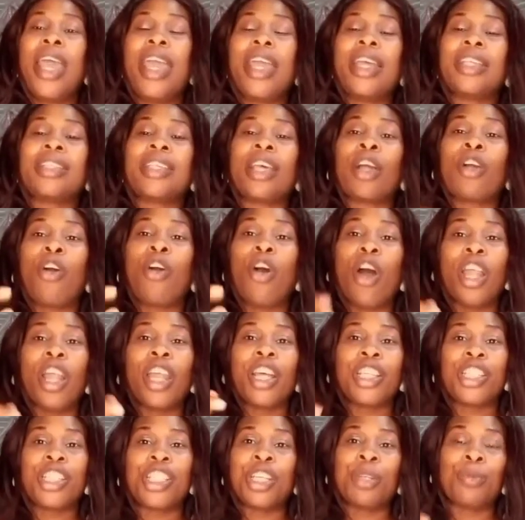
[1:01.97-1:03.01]
It's a
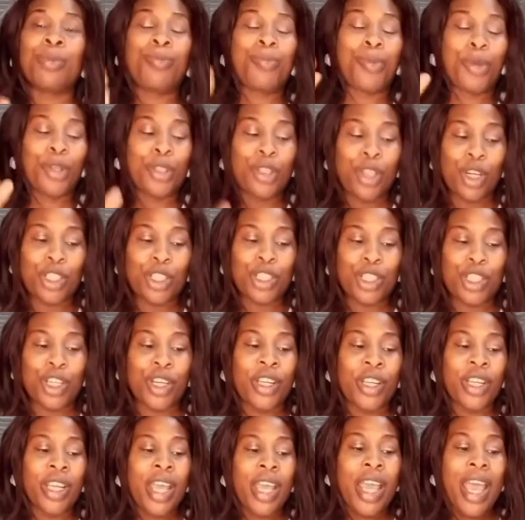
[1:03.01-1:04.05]
collagen
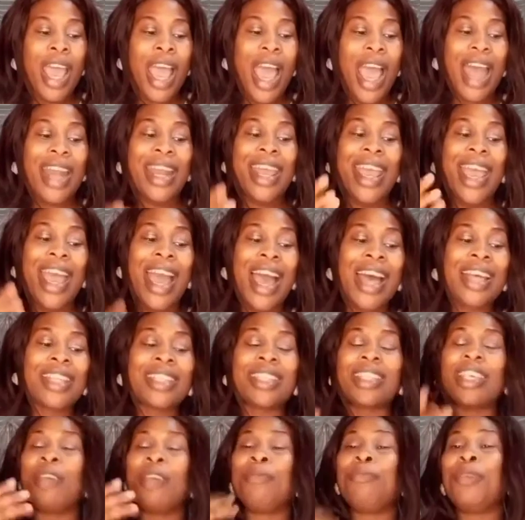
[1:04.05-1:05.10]
production and
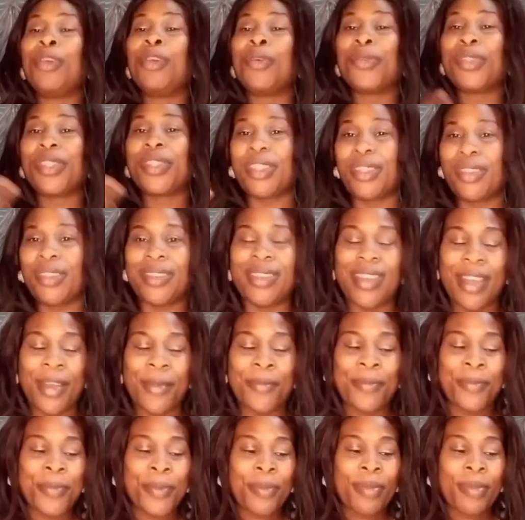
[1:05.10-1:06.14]
enhanced immune
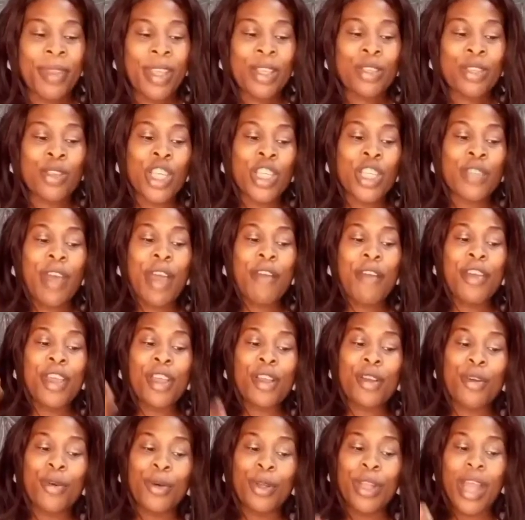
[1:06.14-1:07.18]
system. So it's
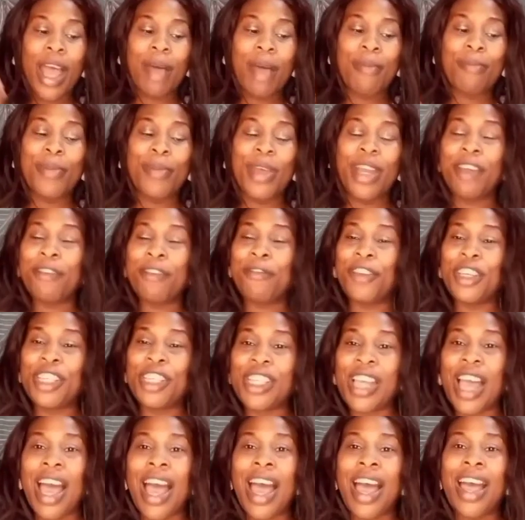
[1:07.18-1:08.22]
very good and
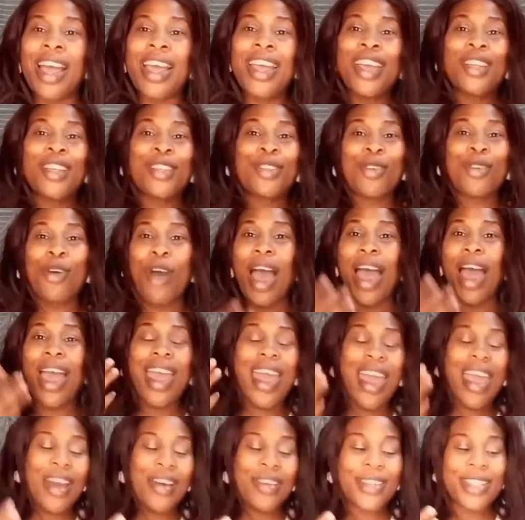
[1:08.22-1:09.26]
beneficial to our
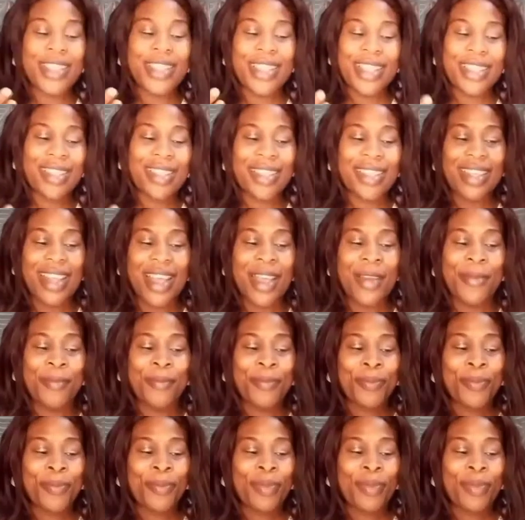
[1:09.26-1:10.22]
health system.